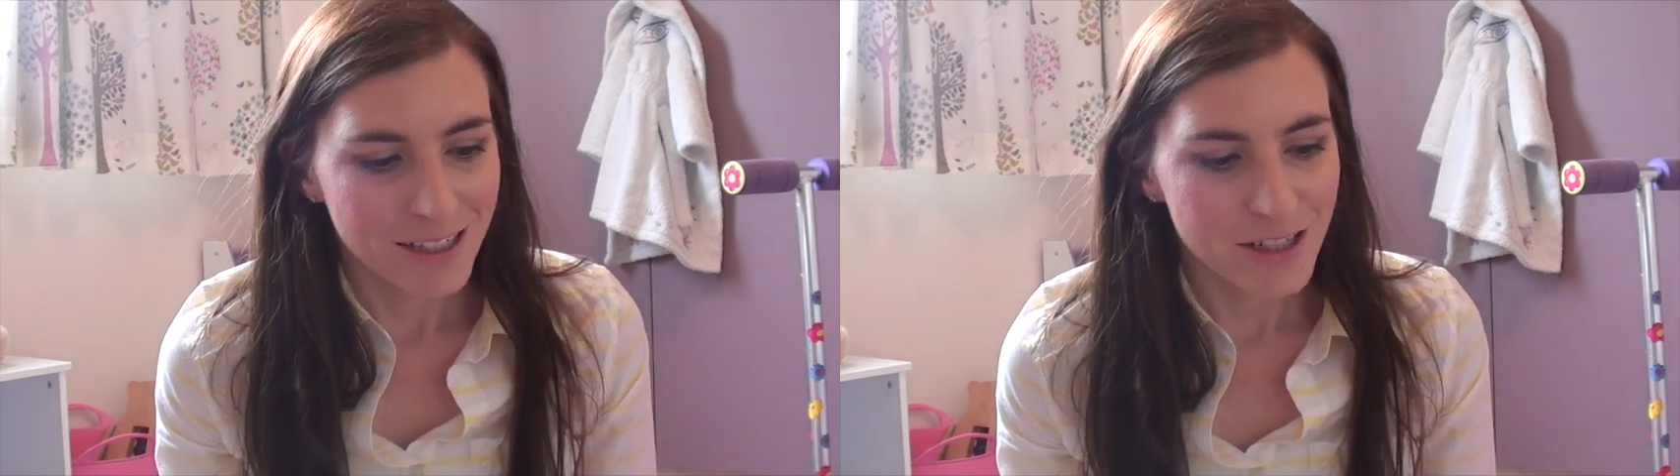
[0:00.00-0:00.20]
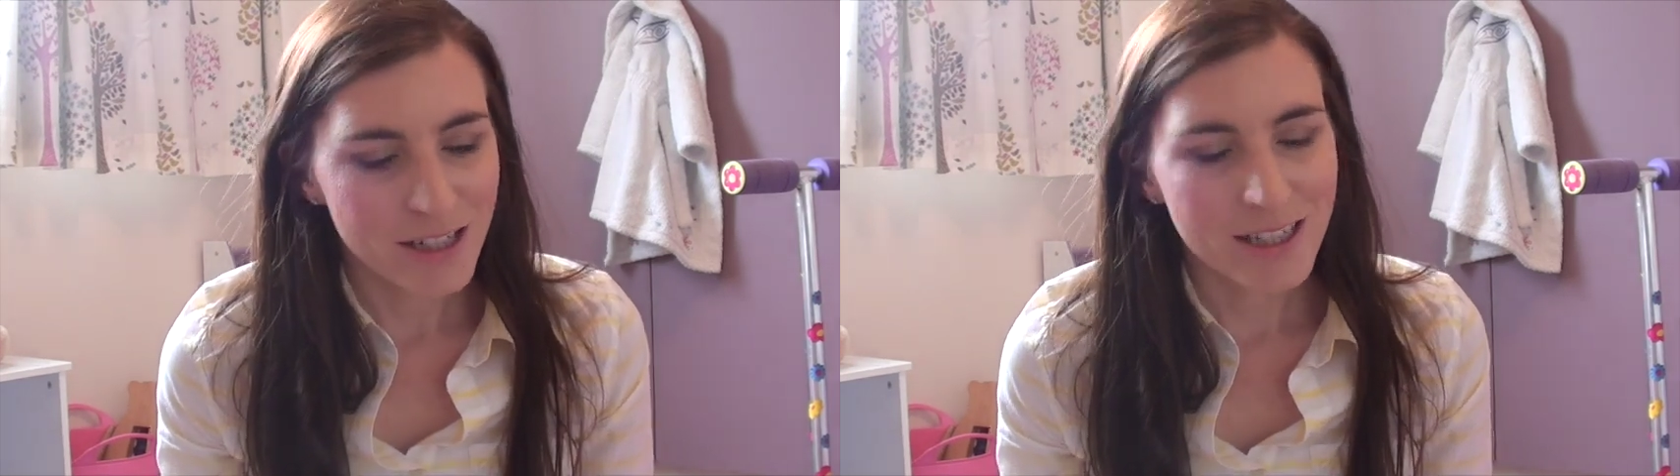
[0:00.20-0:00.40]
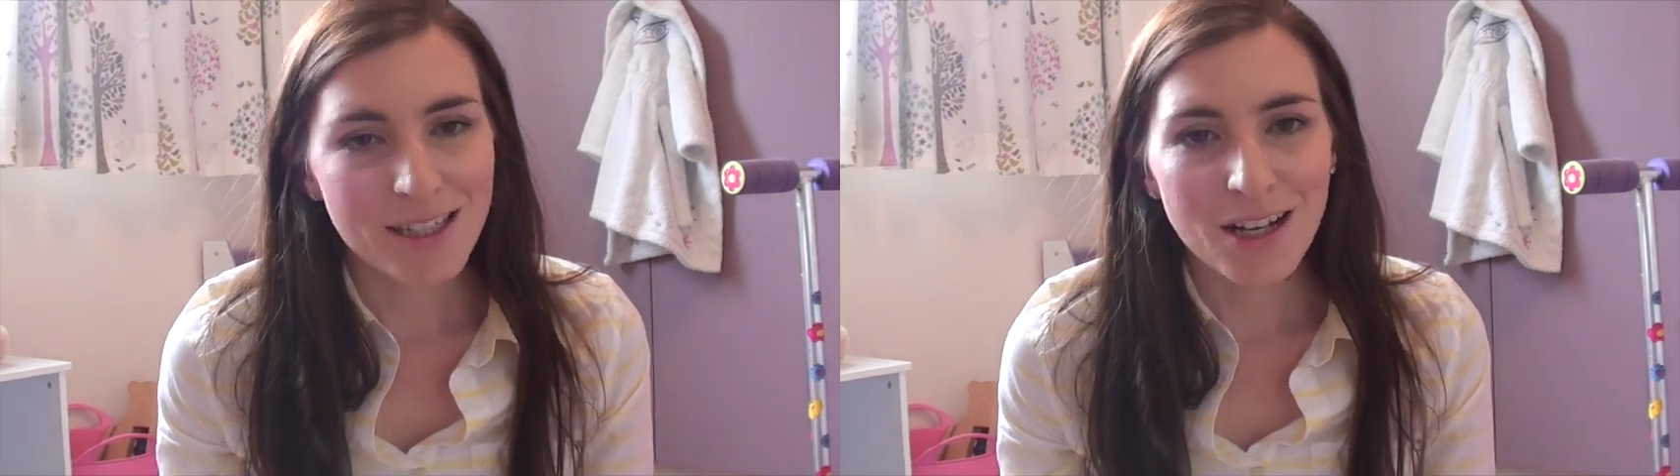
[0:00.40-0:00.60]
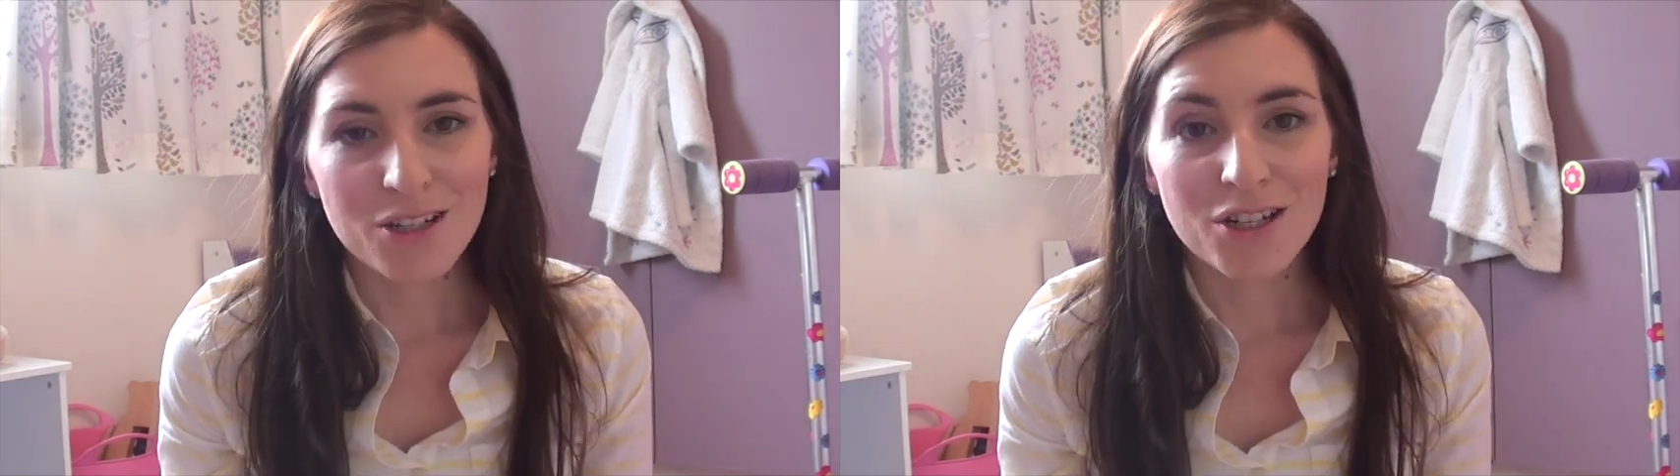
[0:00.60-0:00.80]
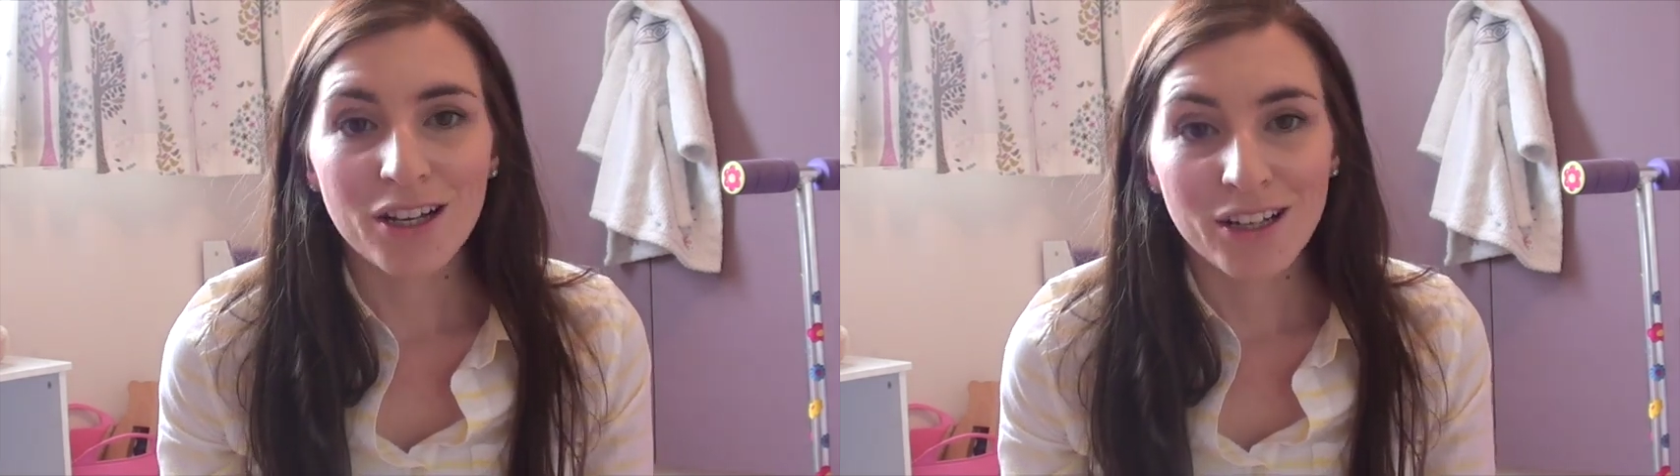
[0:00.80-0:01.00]
she's
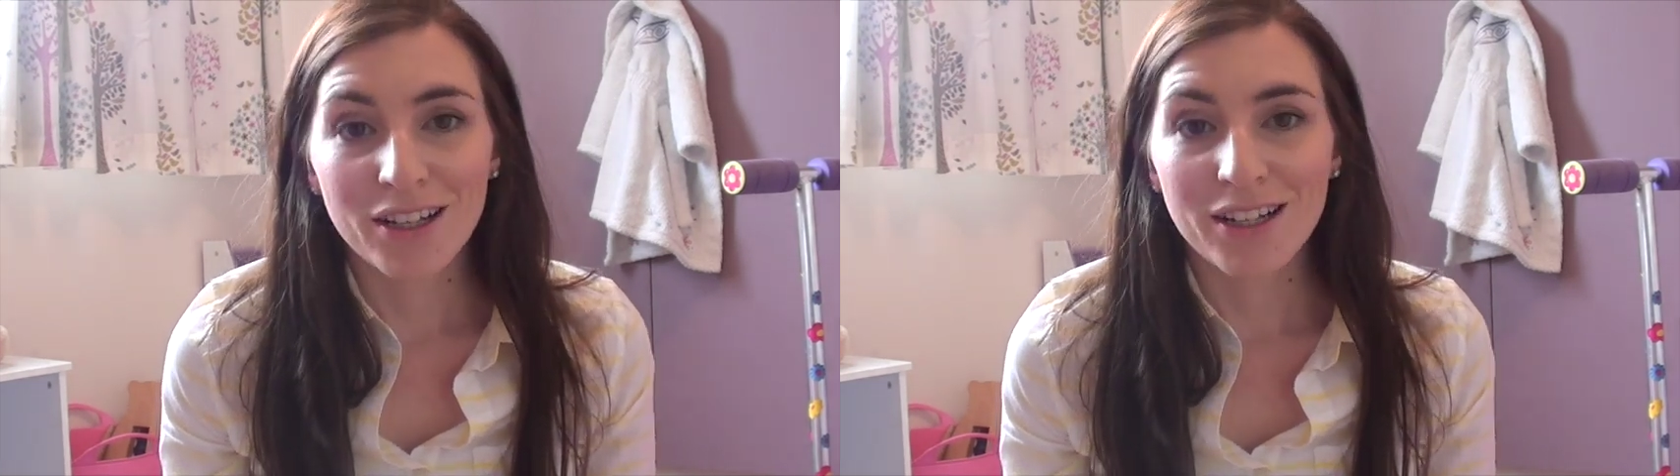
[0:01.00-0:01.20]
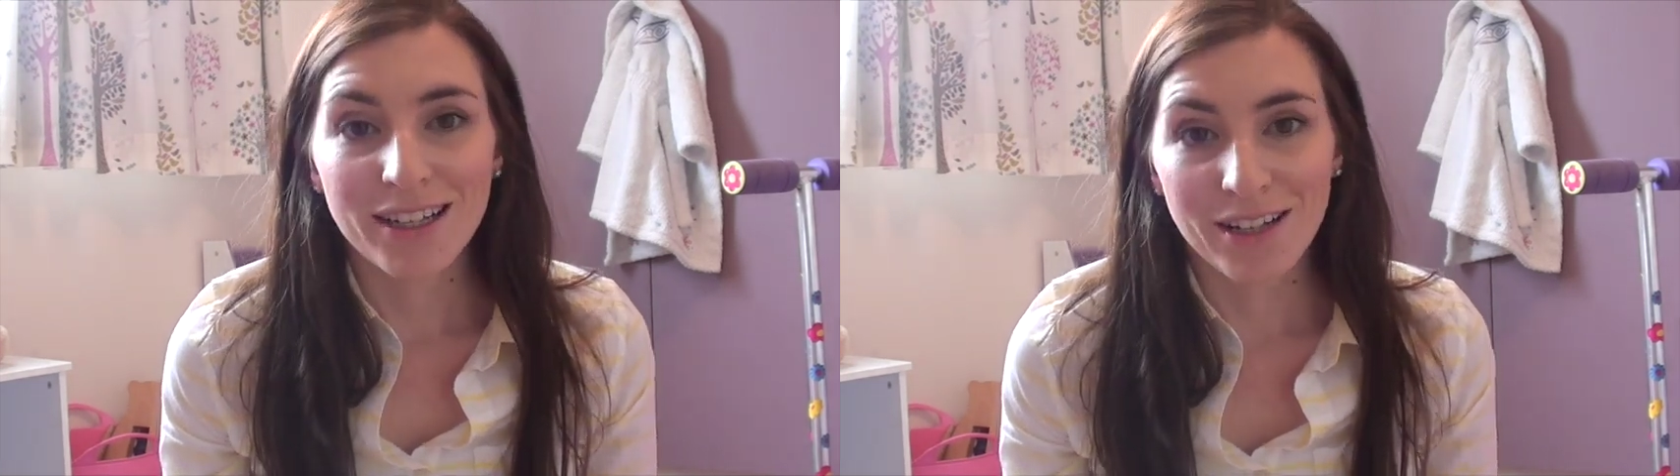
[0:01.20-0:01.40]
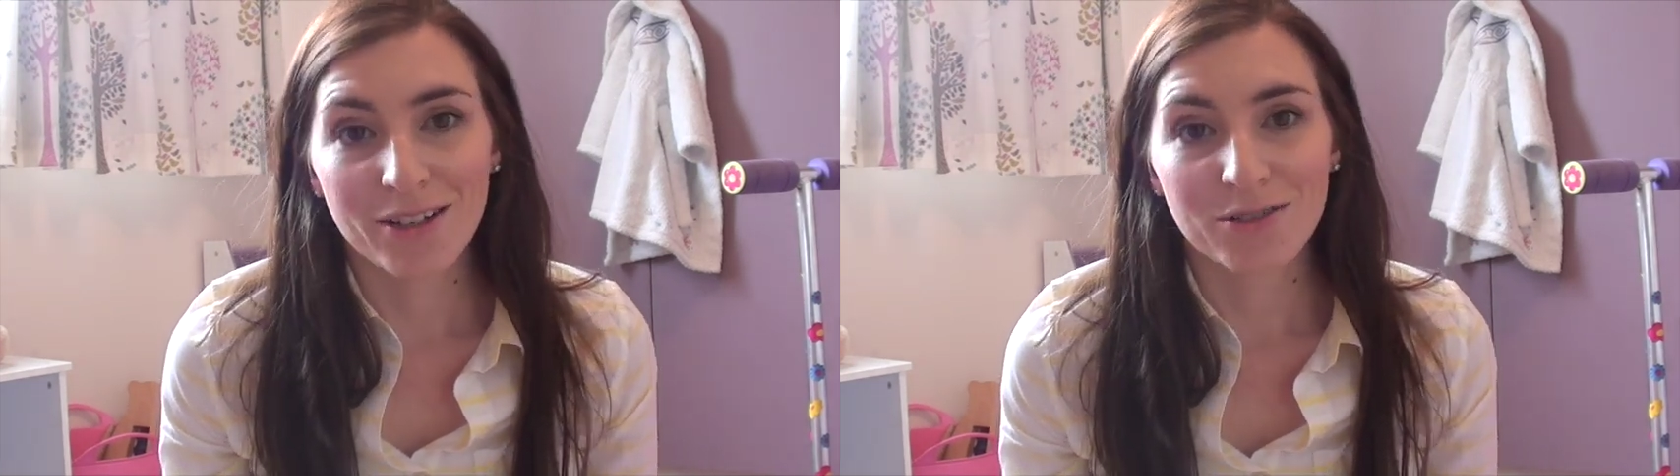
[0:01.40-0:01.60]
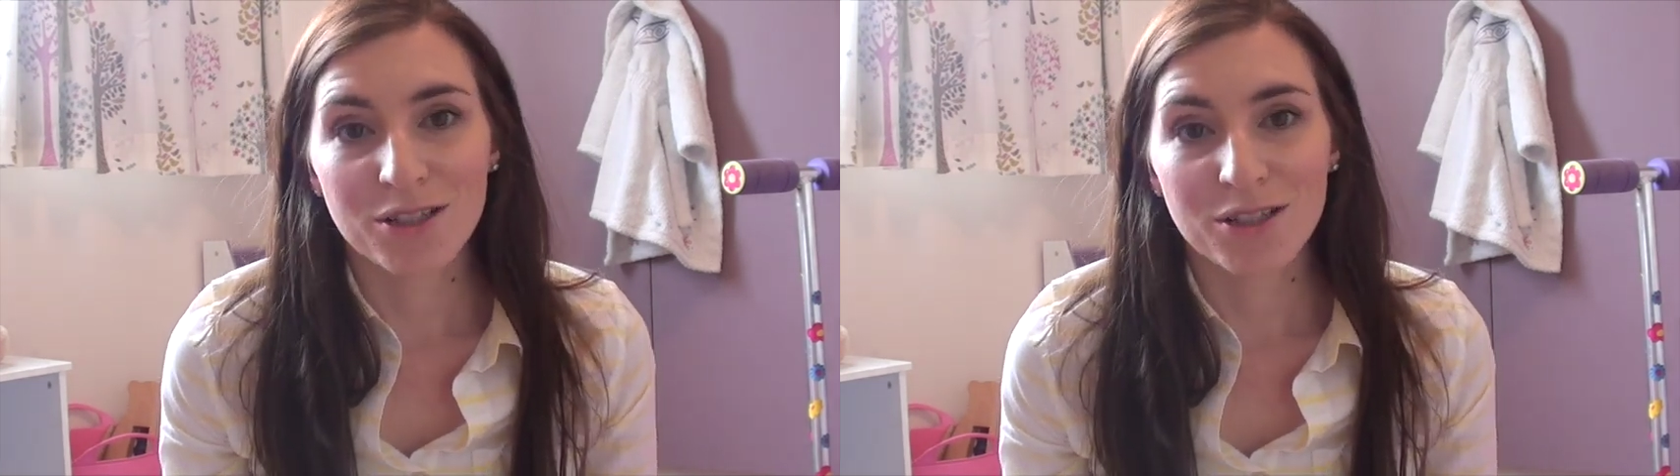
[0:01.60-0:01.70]
such a girly girl.